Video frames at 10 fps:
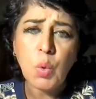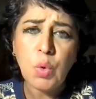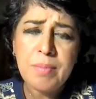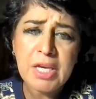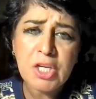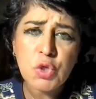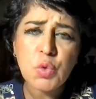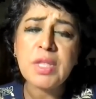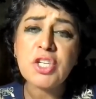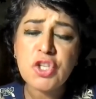We make
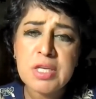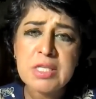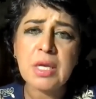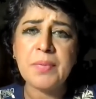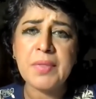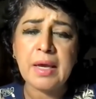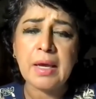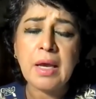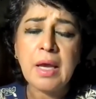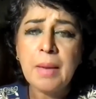sure that she's up there,